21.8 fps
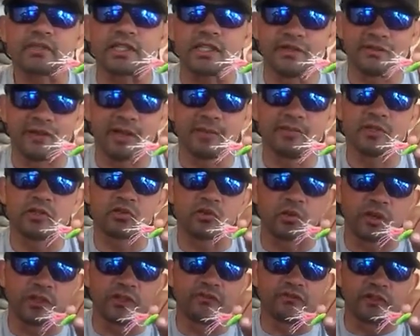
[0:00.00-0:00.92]
if I'm in
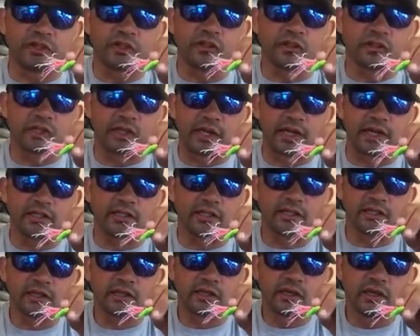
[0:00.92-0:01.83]
20 feet or
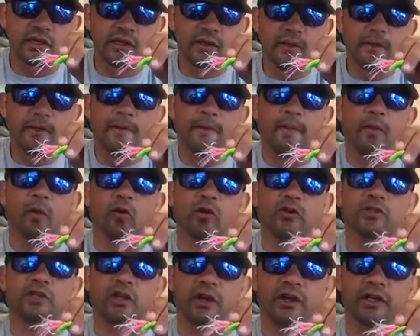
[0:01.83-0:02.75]
less,
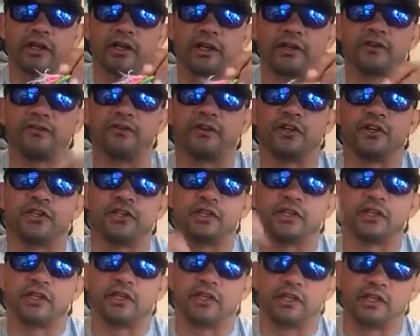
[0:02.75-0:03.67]
or targeting
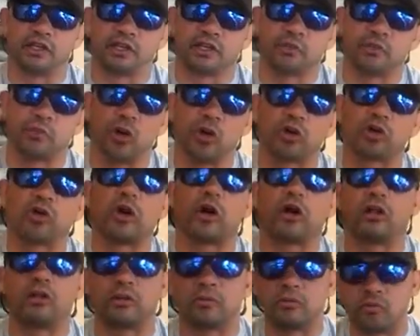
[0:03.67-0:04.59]
fish in a small
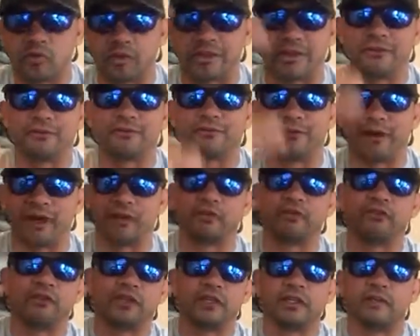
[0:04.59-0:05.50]
column within 5
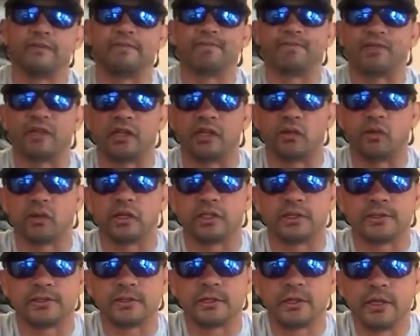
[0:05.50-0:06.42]
feet
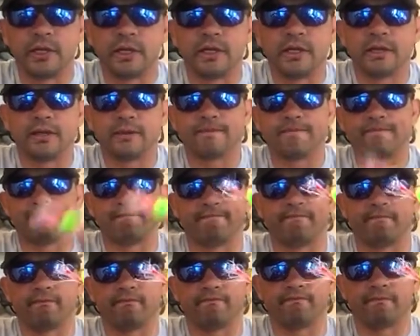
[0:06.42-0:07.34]
anyways,
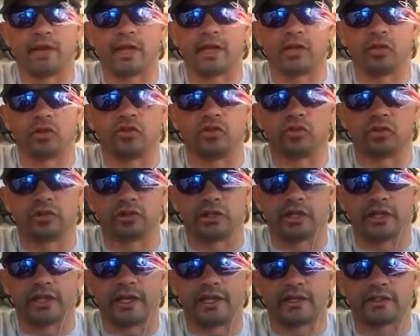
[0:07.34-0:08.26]
I go towards
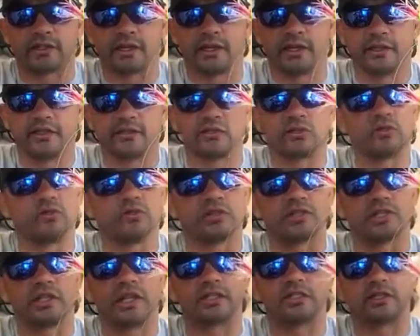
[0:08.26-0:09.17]
our Cascades,
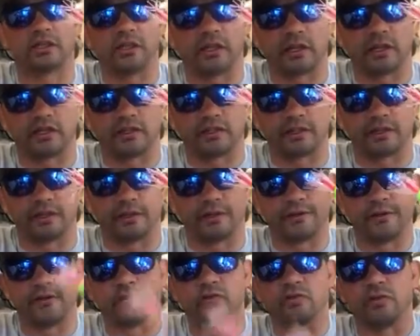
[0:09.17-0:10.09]
which that's a lot of
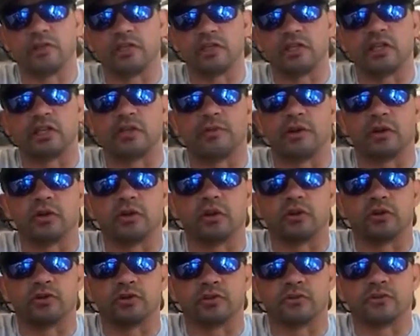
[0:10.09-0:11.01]
scenarios. When you think about
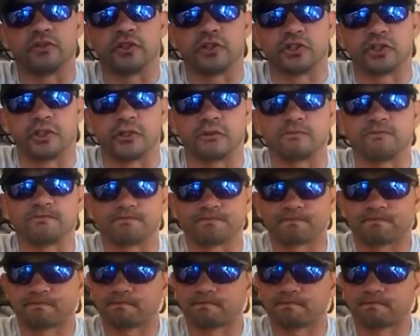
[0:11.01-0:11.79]
coastal fishing,